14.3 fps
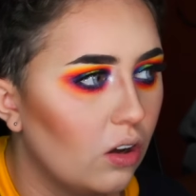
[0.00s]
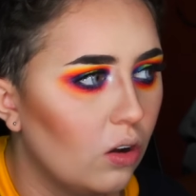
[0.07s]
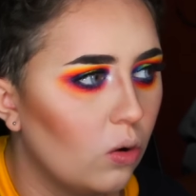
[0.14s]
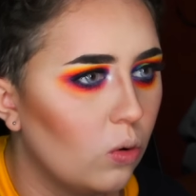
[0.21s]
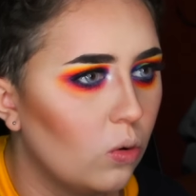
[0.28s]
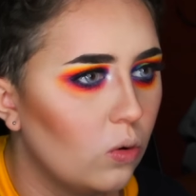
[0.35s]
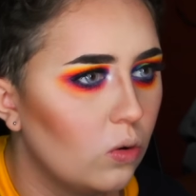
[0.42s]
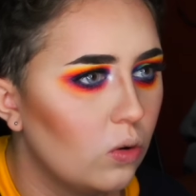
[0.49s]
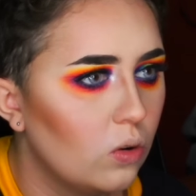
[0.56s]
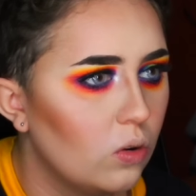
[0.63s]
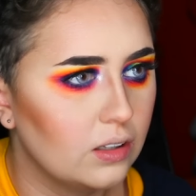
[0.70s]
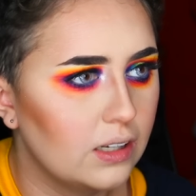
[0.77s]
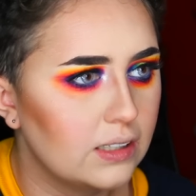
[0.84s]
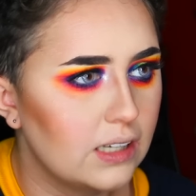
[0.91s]
Oh,
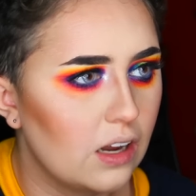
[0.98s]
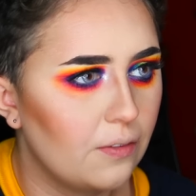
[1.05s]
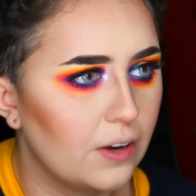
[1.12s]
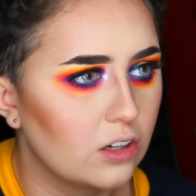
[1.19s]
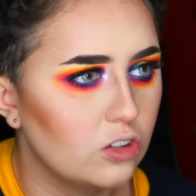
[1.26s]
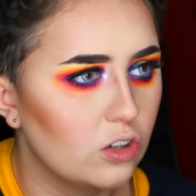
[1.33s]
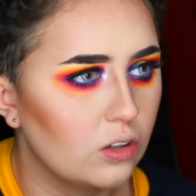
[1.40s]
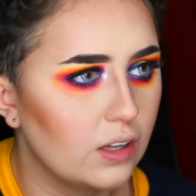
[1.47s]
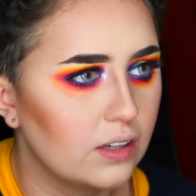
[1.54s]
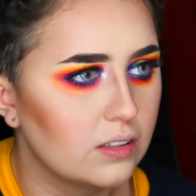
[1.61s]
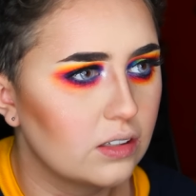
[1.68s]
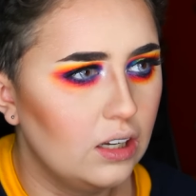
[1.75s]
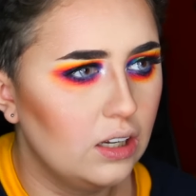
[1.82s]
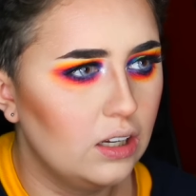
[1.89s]
let's see if I can do
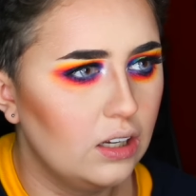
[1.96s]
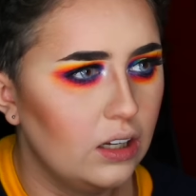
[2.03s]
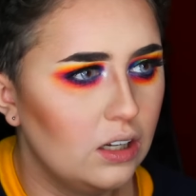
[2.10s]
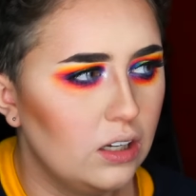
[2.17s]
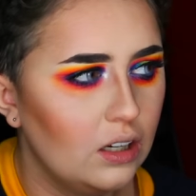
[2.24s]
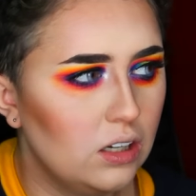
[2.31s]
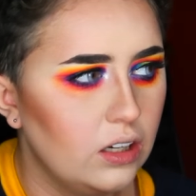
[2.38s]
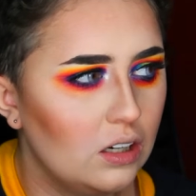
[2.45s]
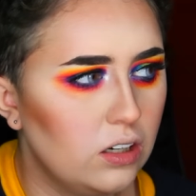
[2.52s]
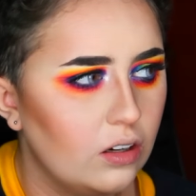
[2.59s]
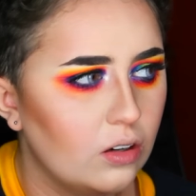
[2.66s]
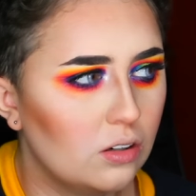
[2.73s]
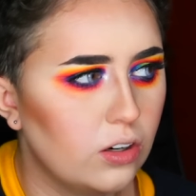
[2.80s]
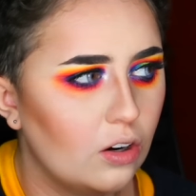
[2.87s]
this.
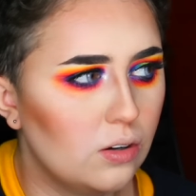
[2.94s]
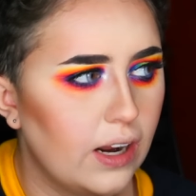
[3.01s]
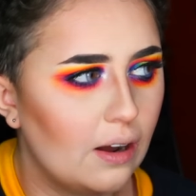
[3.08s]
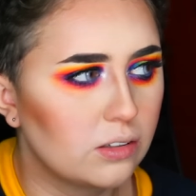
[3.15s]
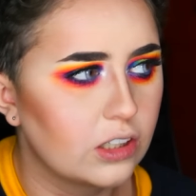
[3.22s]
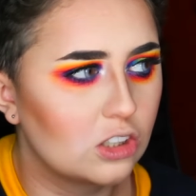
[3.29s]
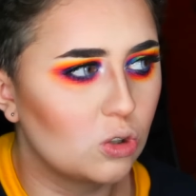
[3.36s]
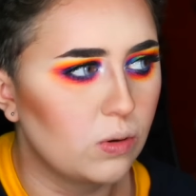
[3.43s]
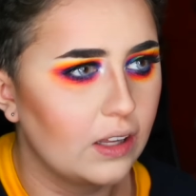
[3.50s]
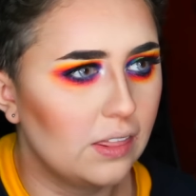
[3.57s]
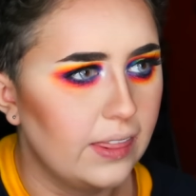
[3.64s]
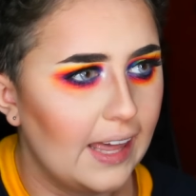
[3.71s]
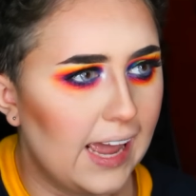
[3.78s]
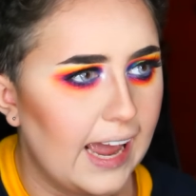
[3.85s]
Oh no, now it's just
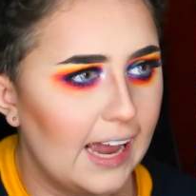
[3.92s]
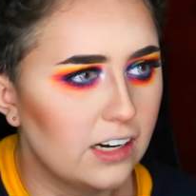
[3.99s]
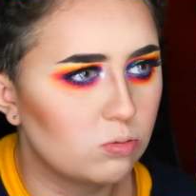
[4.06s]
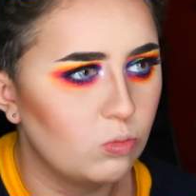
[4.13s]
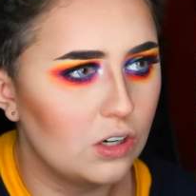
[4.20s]
doing that.